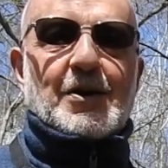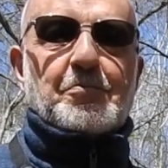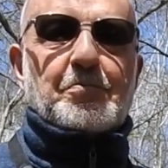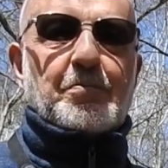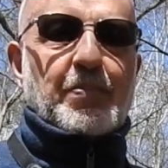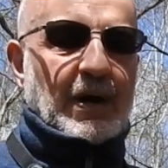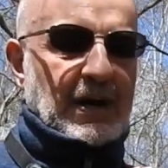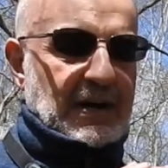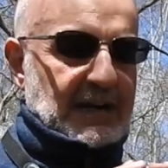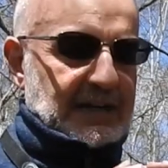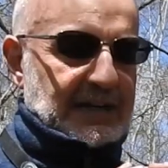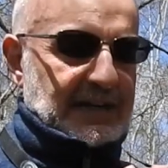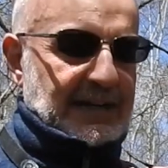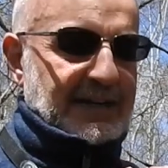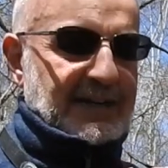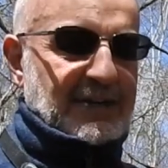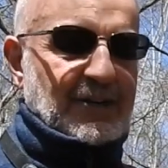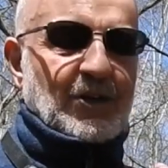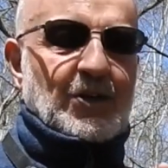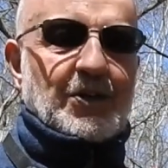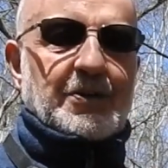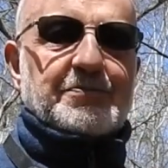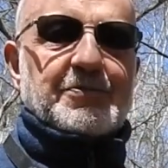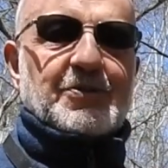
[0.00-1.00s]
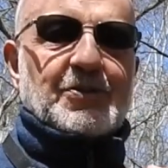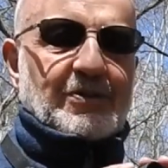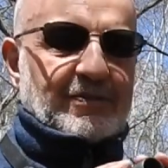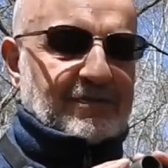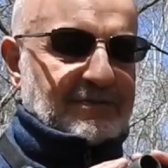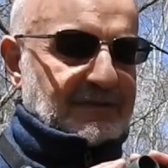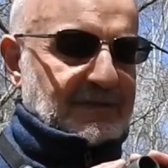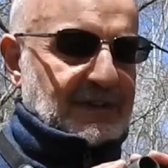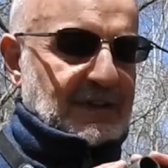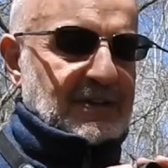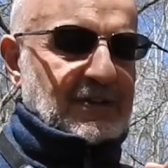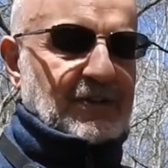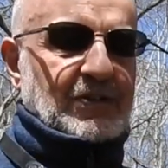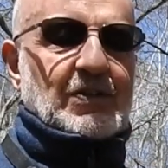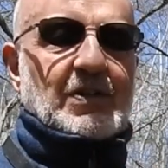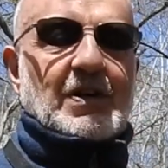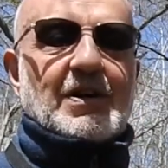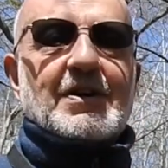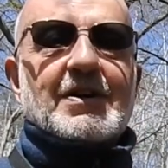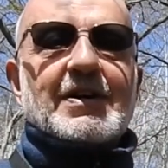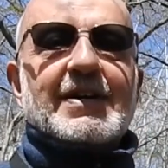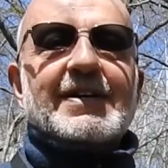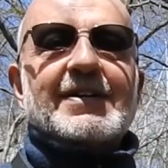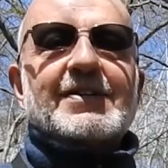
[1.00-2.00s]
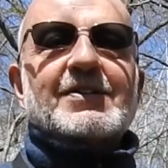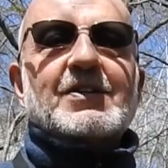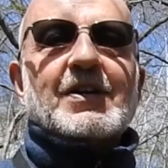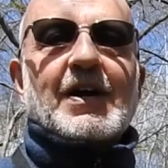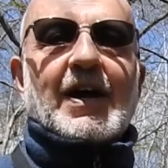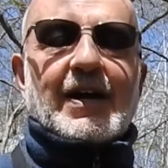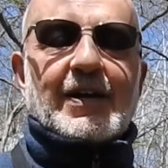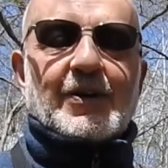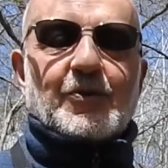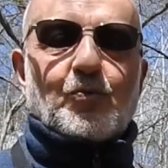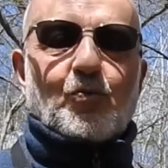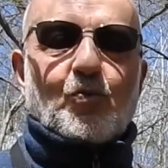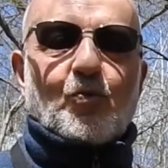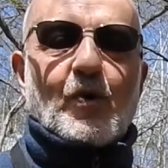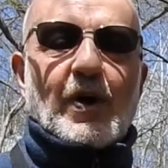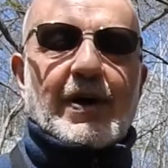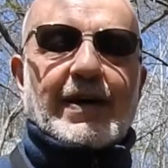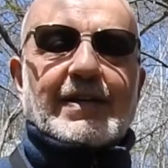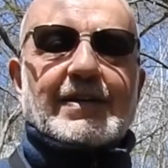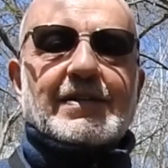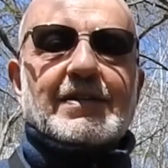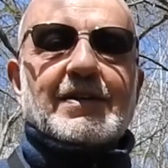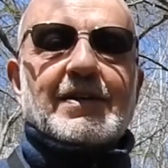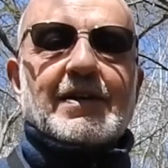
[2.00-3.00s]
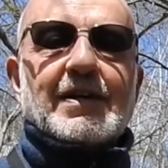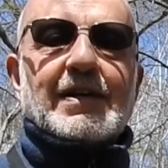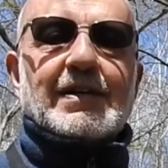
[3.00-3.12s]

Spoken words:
But in terms of size and weight,